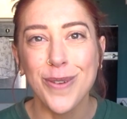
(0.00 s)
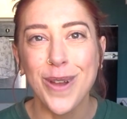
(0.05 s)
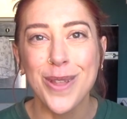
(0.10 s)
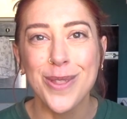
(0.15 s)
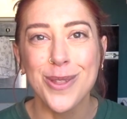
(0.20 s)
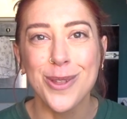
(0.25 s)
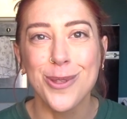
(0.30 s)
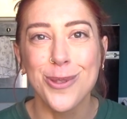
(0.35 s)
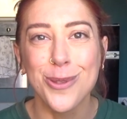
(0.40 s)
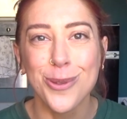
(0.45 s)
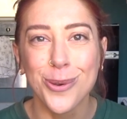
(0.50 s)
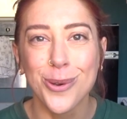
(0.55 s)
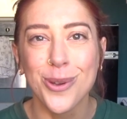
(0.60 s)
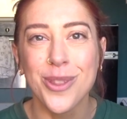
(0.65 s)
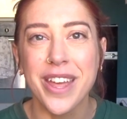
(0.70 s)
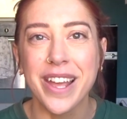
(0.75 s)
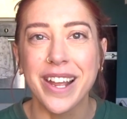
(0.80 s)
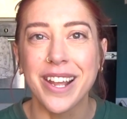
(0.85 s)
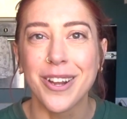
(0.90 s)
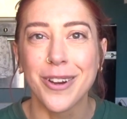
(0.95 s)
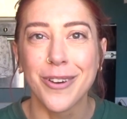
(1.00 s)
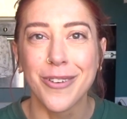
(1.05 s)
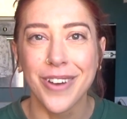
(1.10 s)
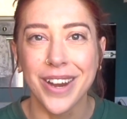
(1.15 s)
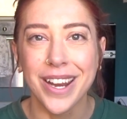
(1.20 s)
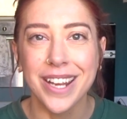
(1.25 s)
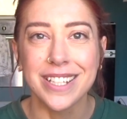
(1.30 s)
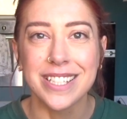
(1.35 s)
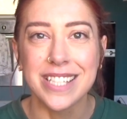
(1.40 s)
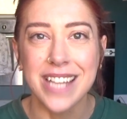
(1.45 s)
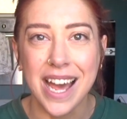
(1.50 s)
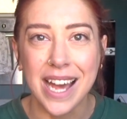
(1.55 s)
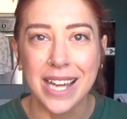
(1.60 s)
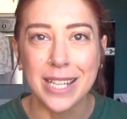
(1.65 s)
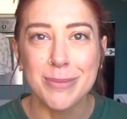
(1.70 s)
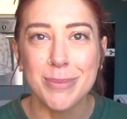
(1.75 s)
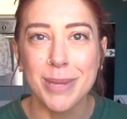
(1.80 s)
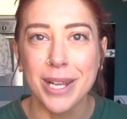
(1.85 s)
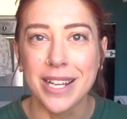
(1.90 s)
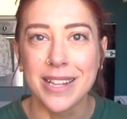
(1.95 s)
father saw their career
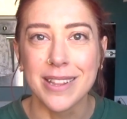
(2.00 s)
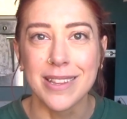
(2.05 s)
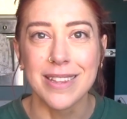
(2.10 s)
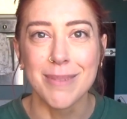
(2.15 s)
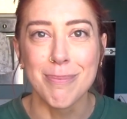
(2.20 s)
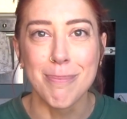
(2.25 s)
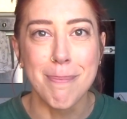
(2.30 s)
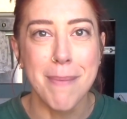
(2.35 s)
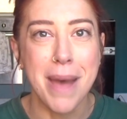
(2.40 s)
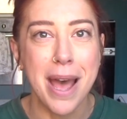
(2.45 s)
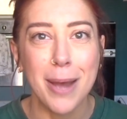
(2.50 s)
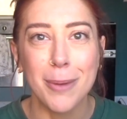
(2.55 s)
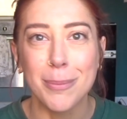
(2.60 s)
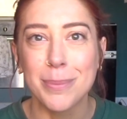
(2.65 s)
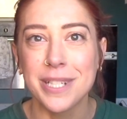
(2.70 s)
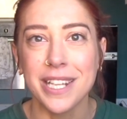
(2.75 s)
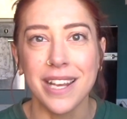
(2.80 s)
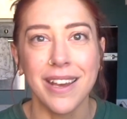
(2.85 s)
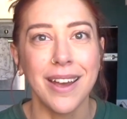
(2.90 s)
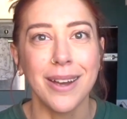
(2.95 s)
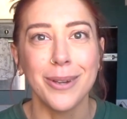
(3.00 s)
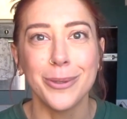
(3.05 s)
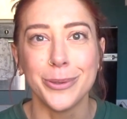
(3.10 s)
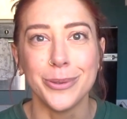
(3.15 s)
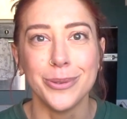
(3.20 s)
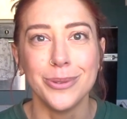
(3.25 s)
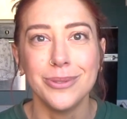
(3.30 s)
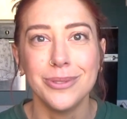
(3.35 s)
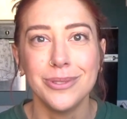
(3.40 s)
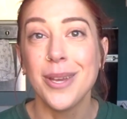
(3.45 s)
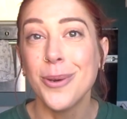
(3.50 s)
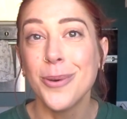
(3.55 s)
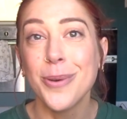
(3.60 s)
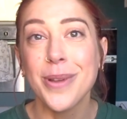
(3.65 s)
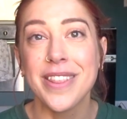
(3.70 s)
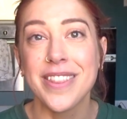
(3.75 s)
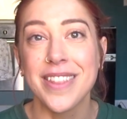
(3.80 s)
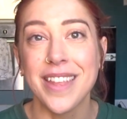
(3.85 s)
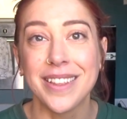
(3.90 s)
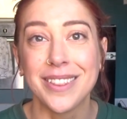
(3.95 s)
timelines mapped out. He
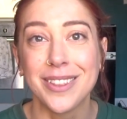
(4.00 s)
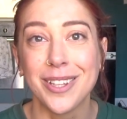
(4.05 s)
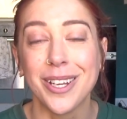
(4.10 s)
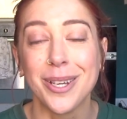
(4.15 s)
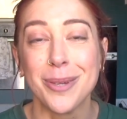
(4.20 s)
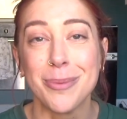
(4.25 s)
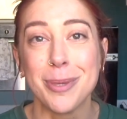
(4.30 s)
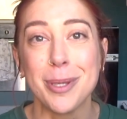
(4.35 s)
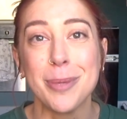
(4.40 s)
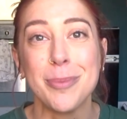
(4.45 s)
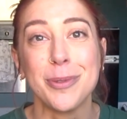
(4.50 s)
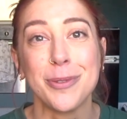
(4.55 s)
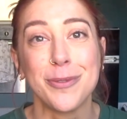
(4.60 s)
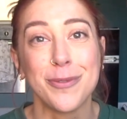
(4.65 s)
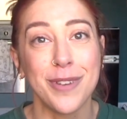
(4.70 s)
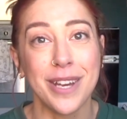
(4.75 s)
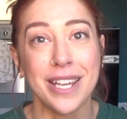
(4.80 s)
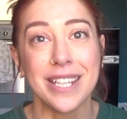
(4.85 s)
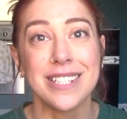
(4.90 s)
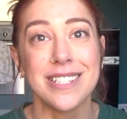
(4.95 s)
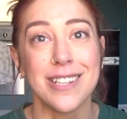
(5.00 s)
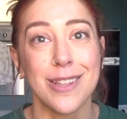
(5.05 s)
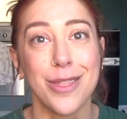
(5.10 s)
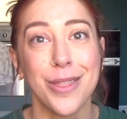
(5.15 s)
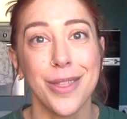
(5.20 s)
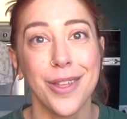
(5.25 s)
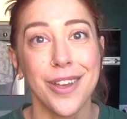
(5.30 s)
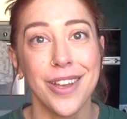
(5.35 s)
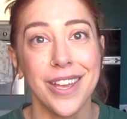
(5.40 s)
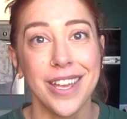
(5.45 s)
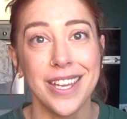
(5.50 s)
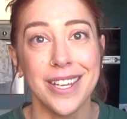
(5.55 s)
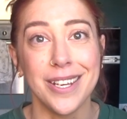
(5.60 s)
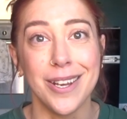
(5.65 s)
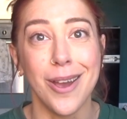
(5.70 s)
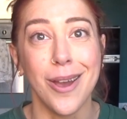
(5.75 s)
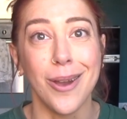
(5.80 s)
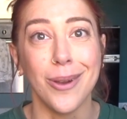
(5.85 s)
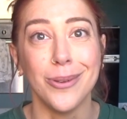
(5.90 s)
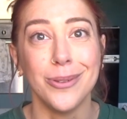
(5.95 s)
always said that Khabib would fight to 30
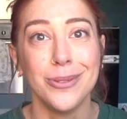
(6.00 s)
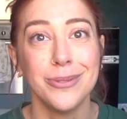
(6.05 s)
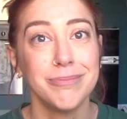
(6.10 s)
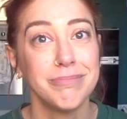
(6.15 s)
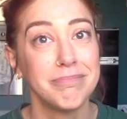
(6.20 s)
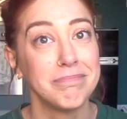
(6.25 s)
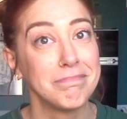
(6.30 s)
and 0,